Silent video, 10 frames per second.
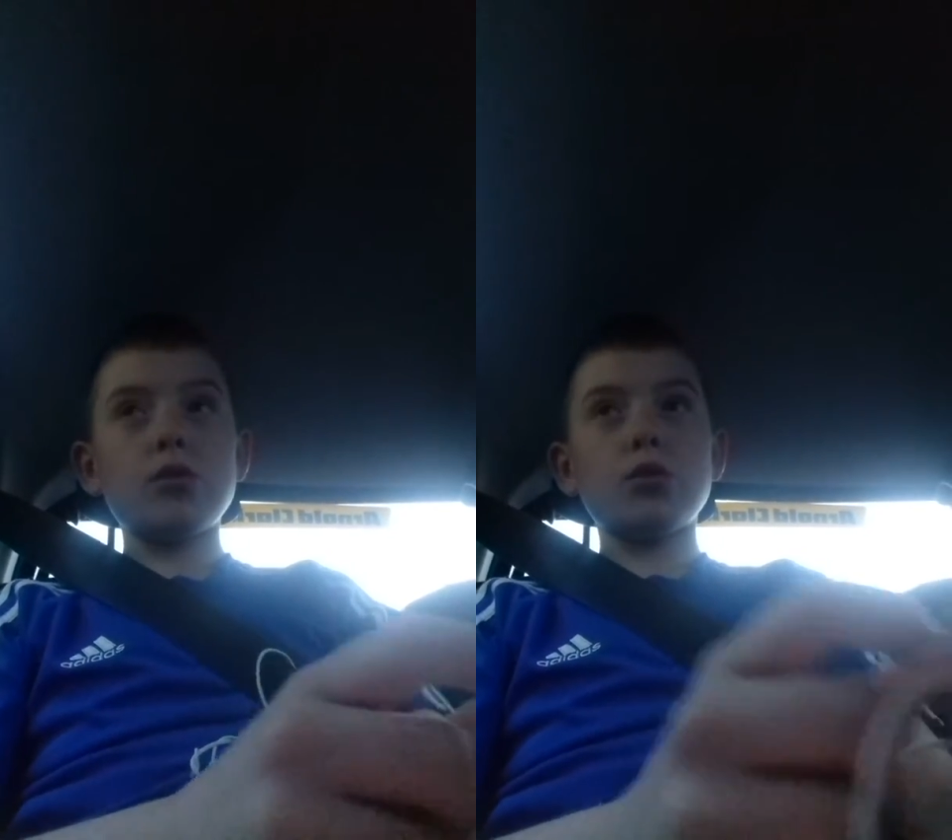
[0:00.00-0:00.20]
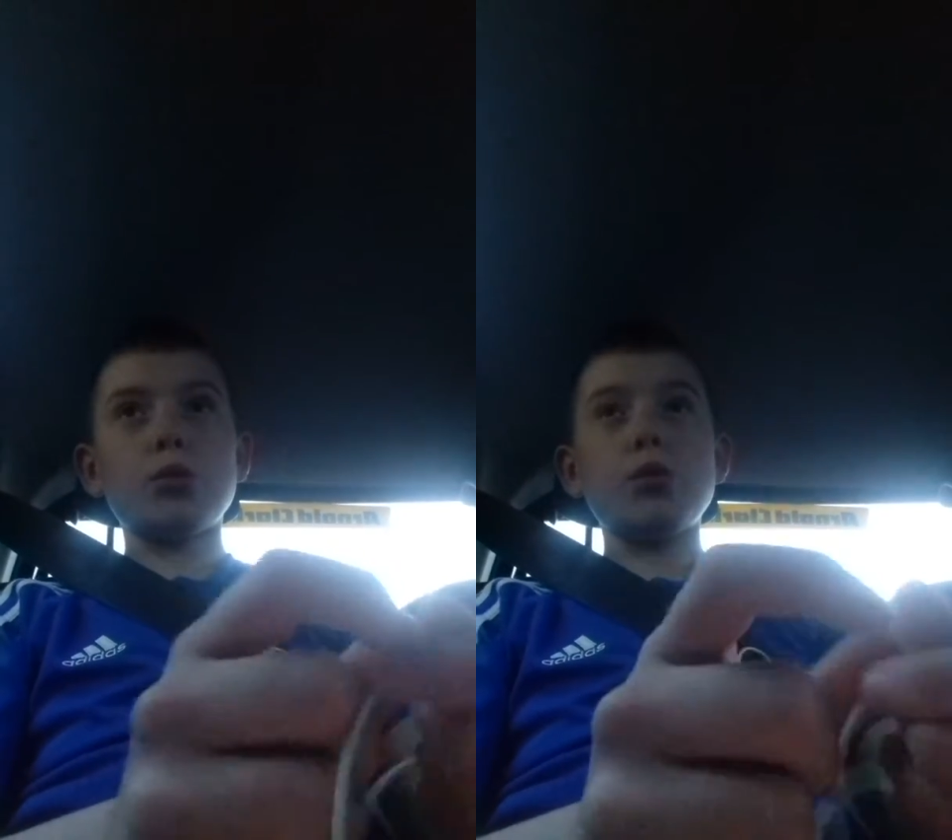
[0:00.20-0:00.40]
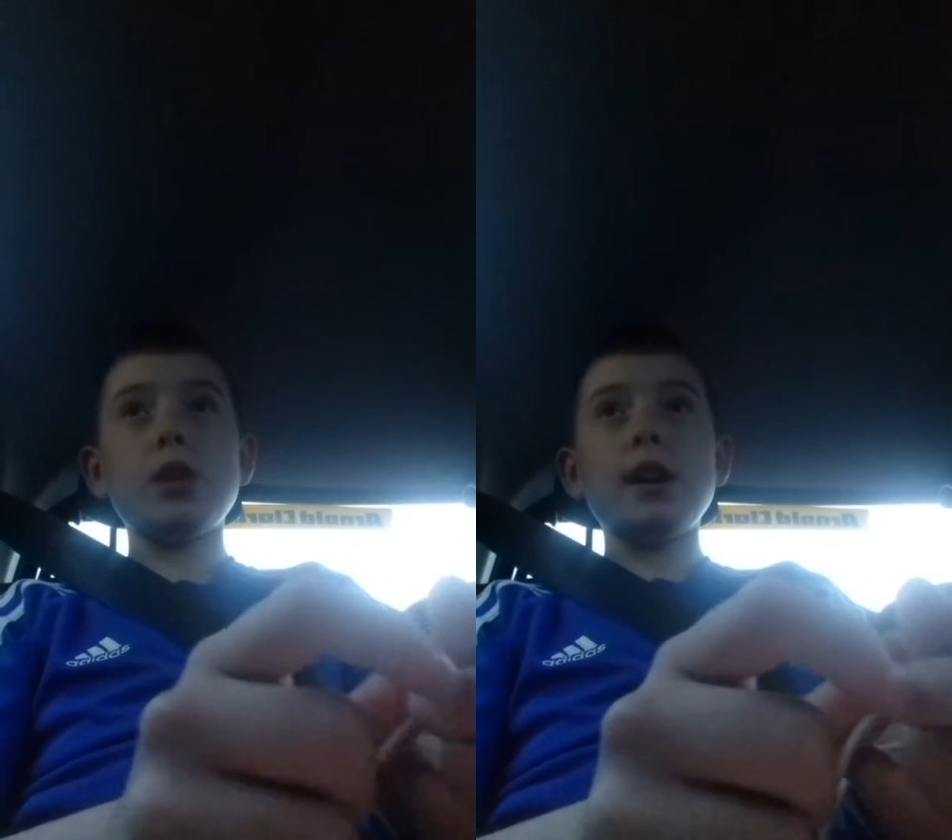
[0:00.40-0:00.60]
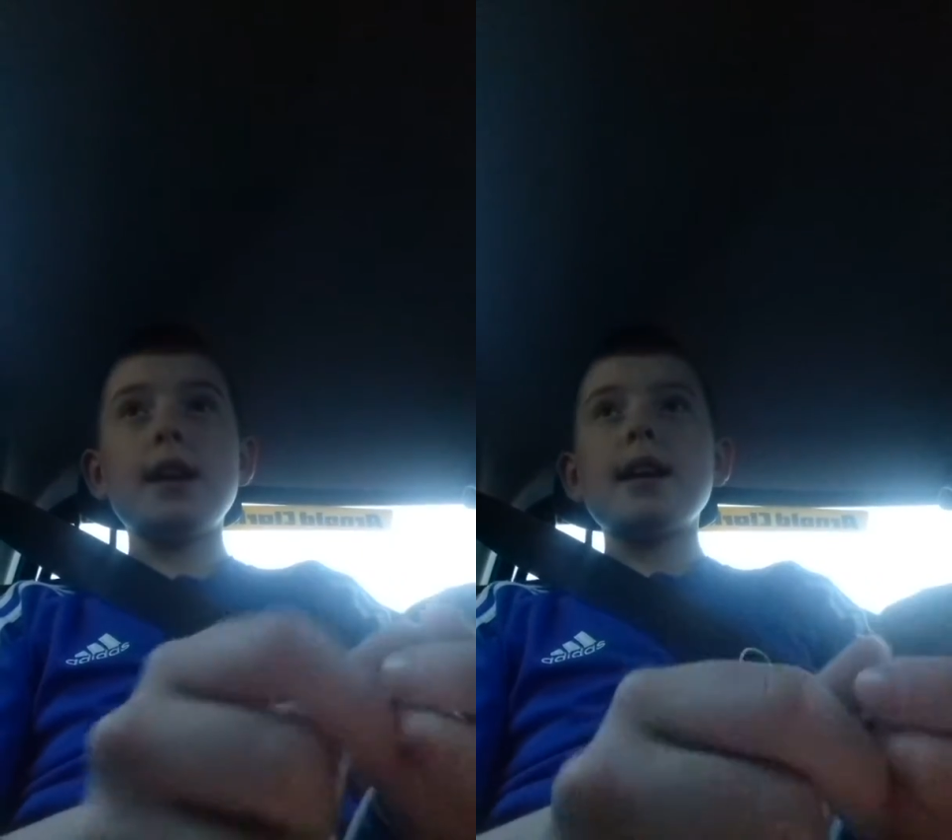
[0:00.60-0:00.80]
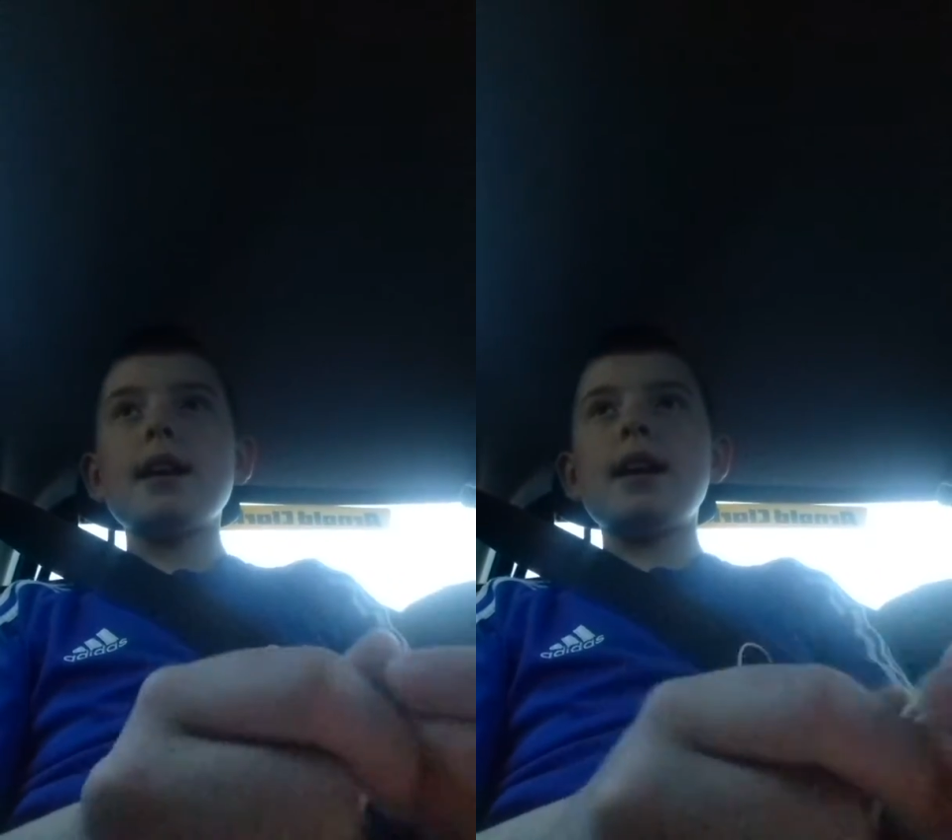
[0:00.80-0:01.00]
So
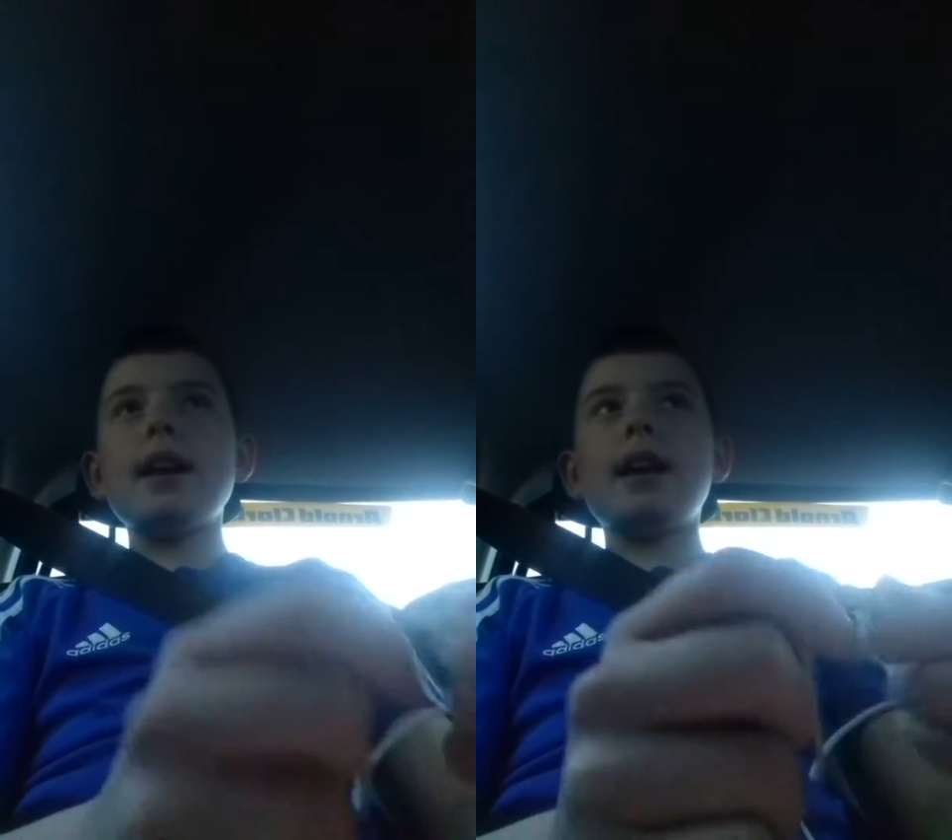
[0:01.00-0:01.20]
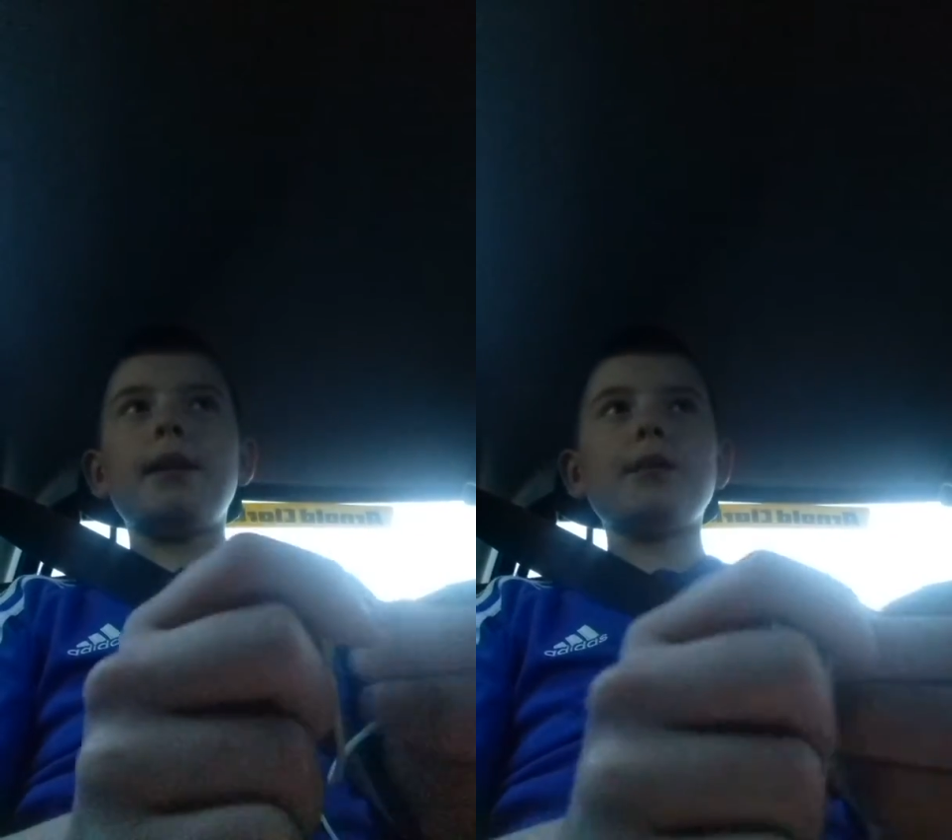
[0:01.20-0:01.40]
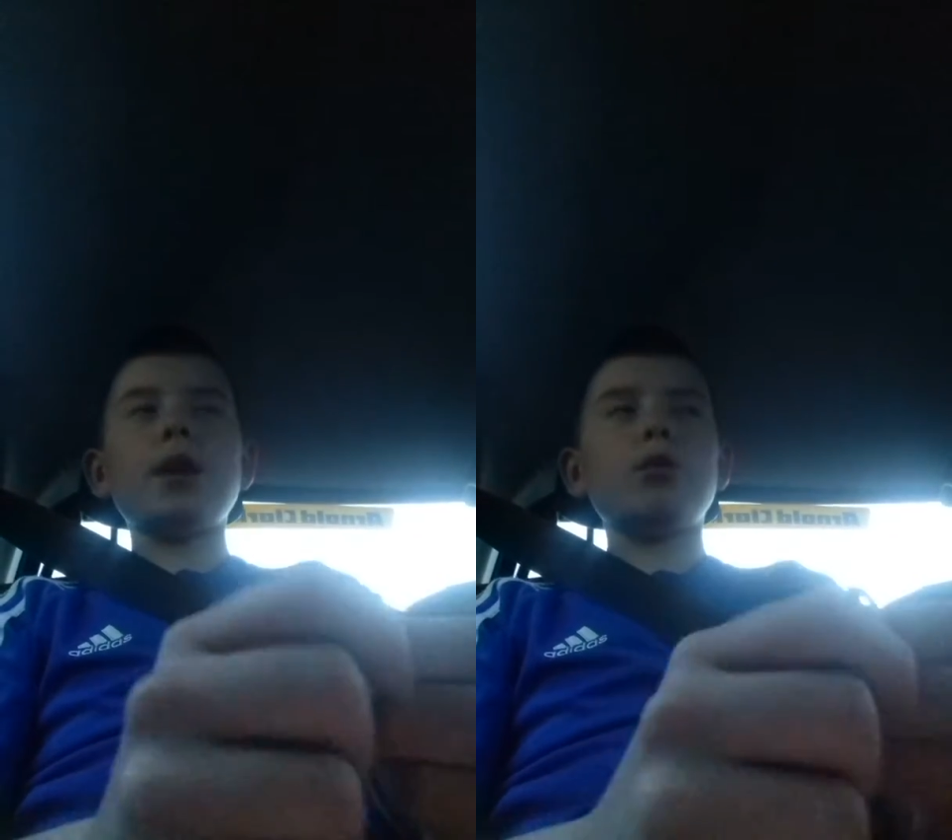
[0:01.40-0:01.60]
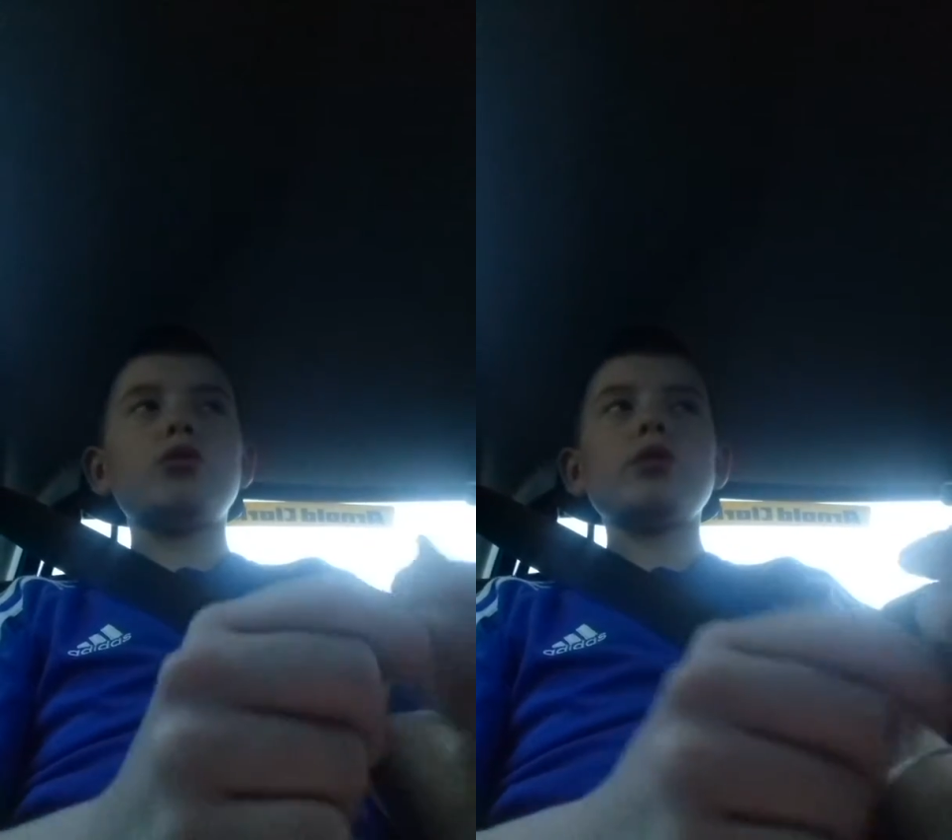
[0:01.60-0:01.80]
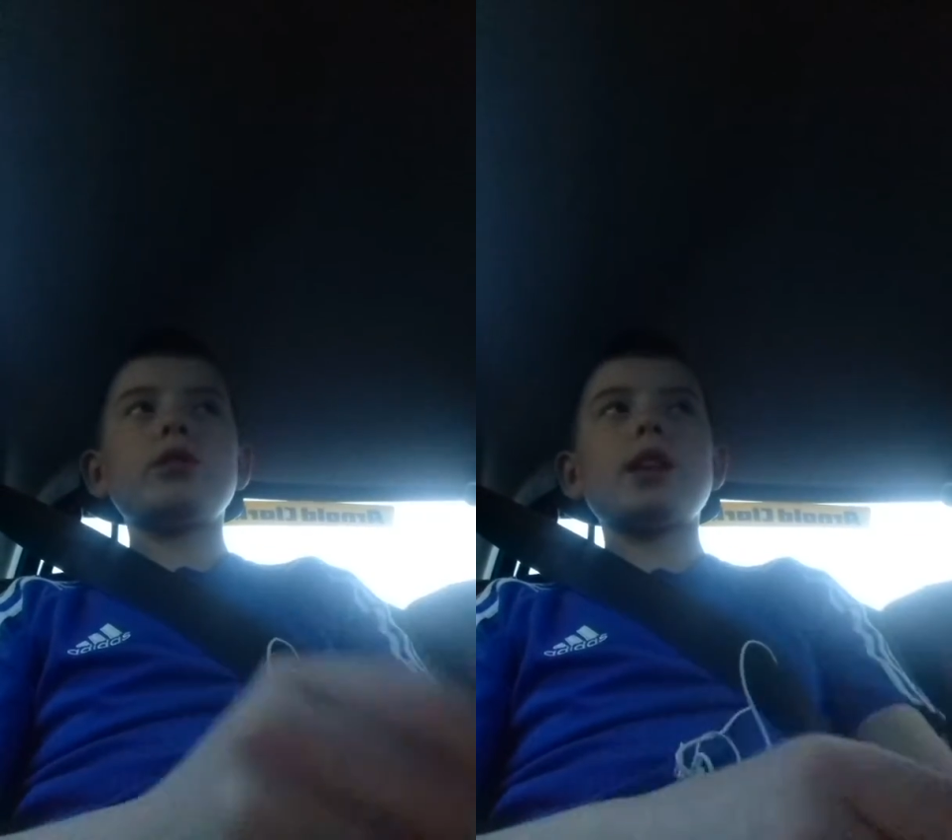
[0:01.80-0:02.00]
this